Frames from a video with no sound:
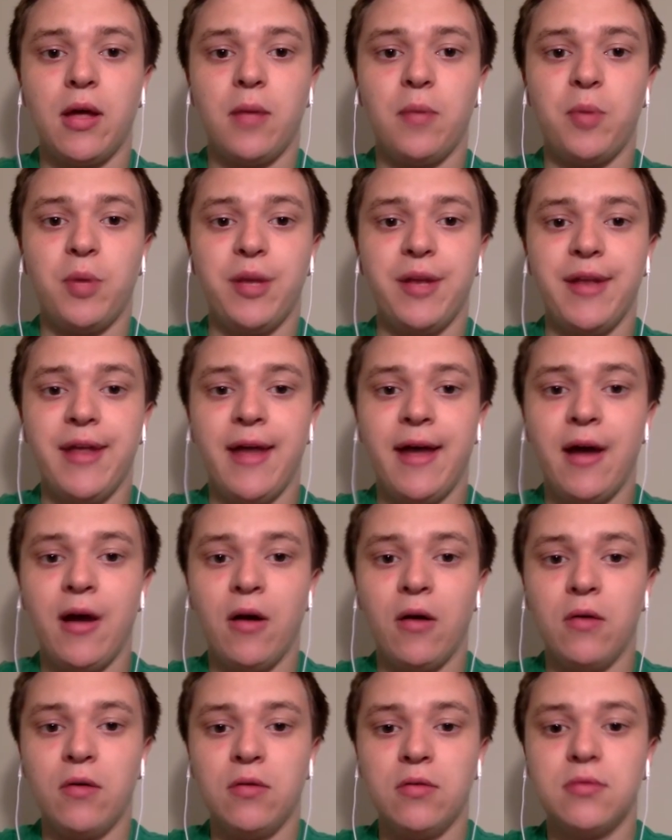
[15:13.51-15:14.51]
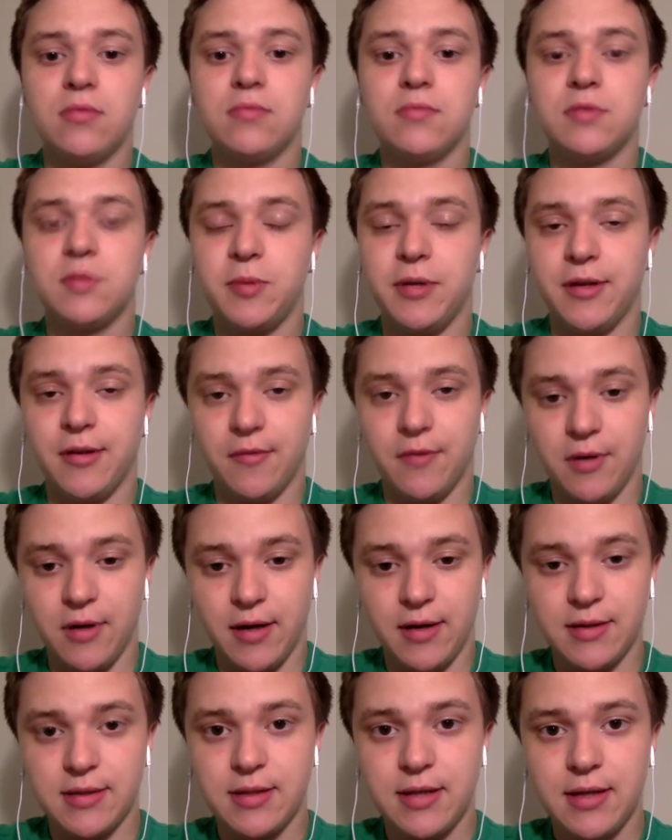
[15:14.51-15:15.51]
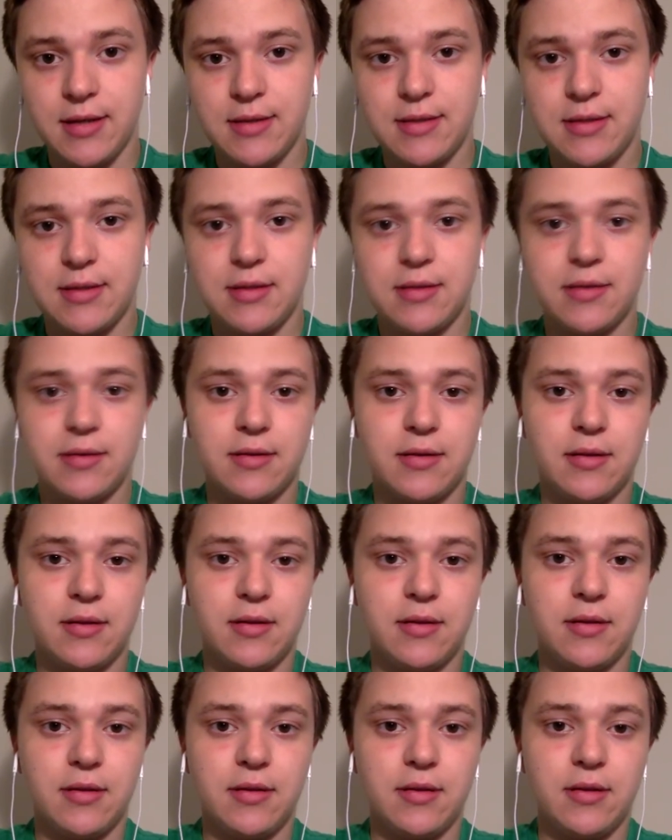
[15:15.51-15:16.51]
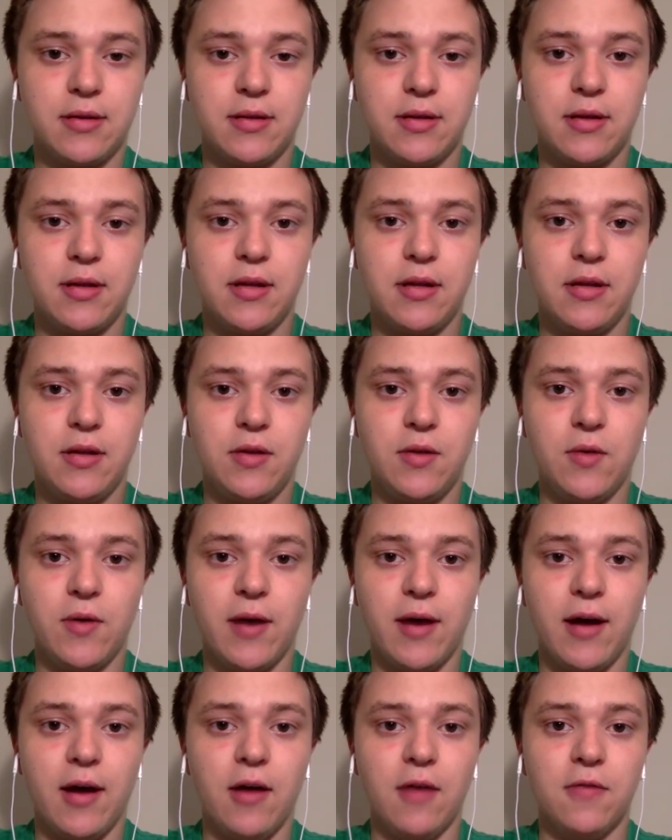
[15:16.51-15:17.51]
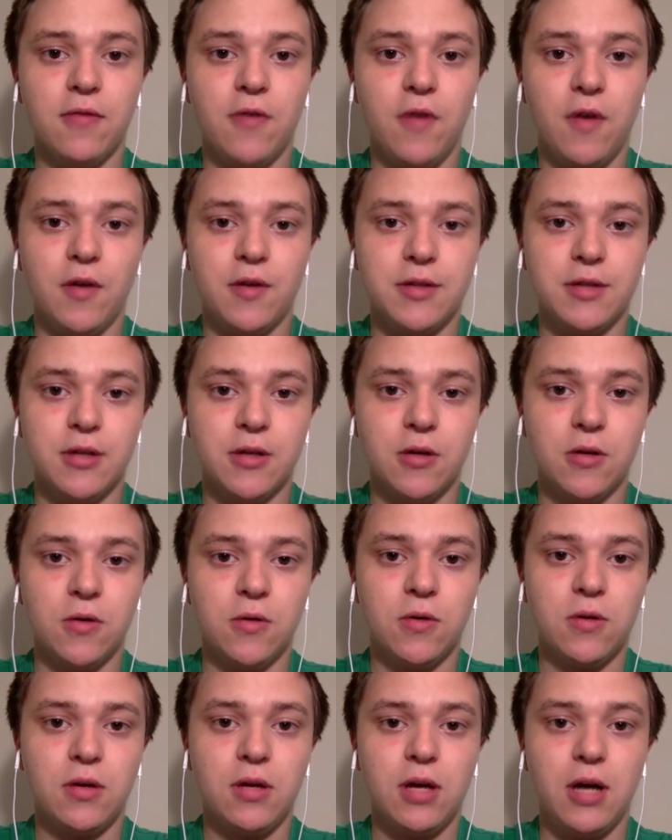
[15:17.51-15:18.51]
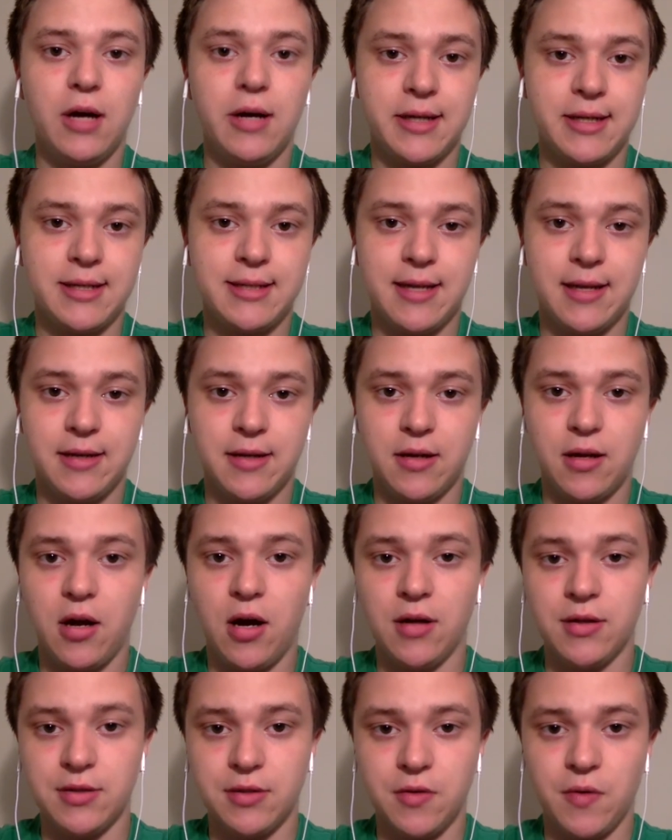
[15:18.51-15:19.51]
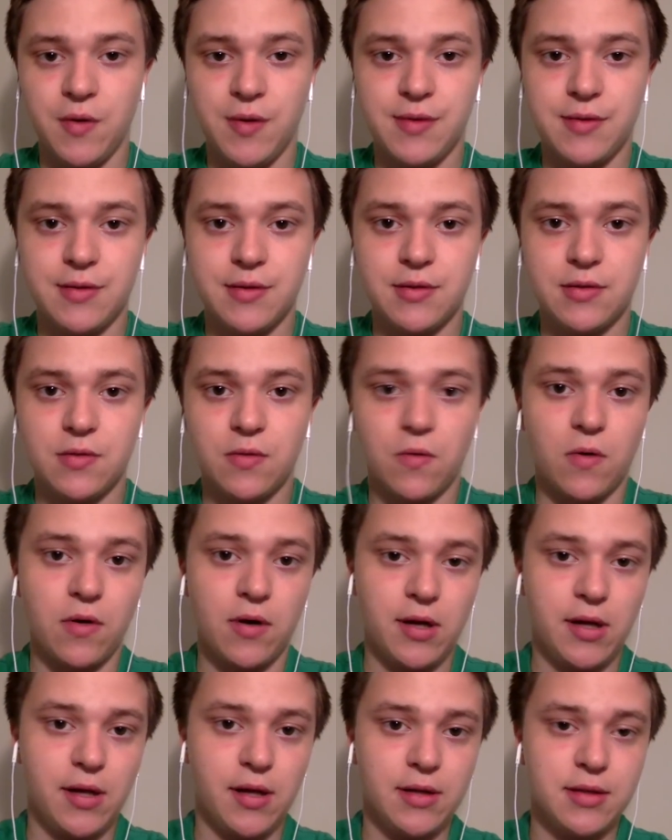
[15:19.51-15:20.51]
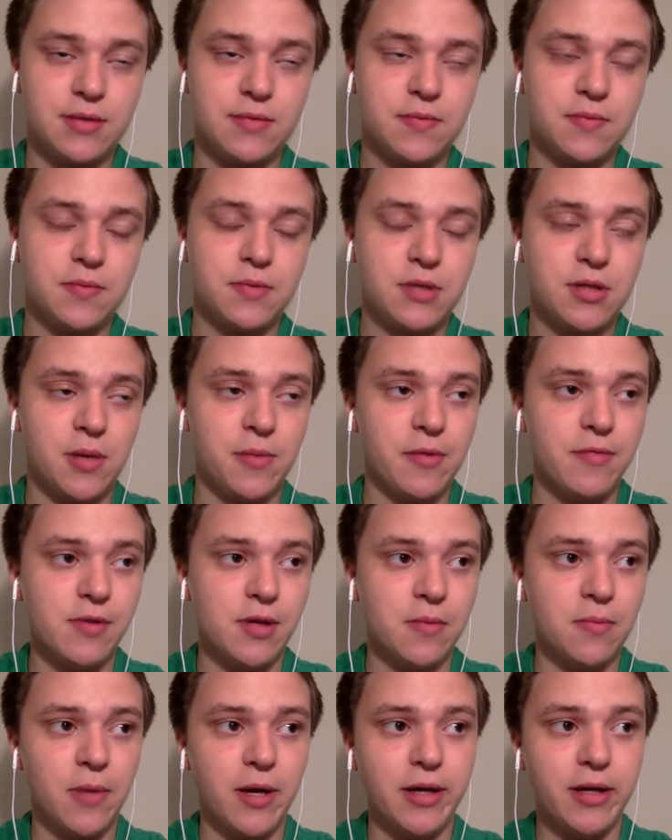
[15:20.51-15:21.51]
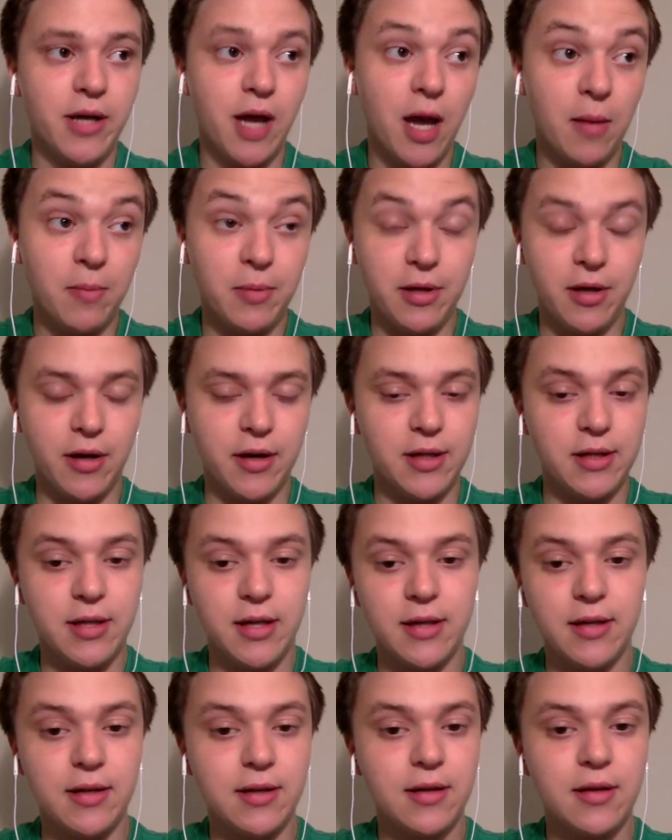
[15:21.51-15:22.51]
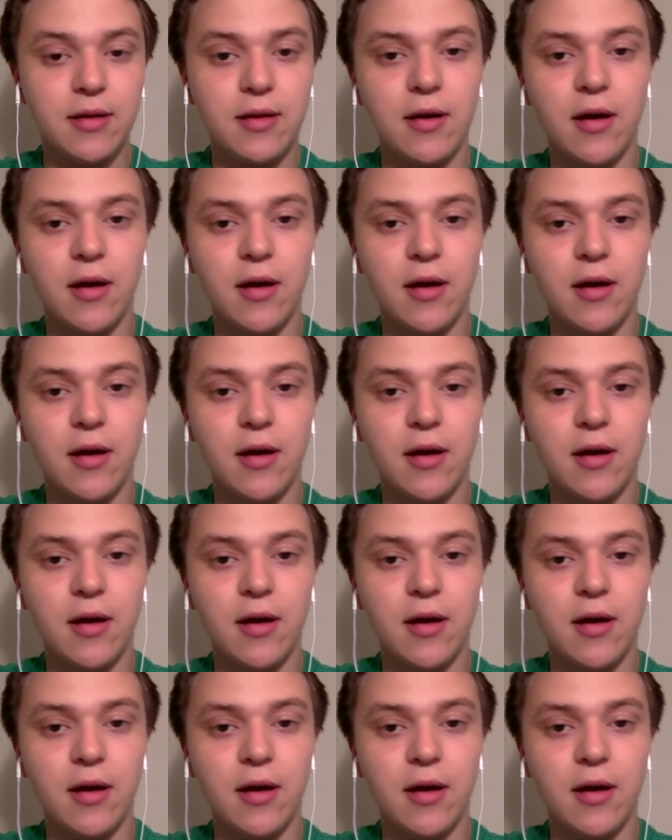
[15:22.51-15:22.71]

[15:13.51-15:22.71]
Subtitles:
But now, speaking of the United States, you have also unintended consequences, or I guess some of them might not be unintended.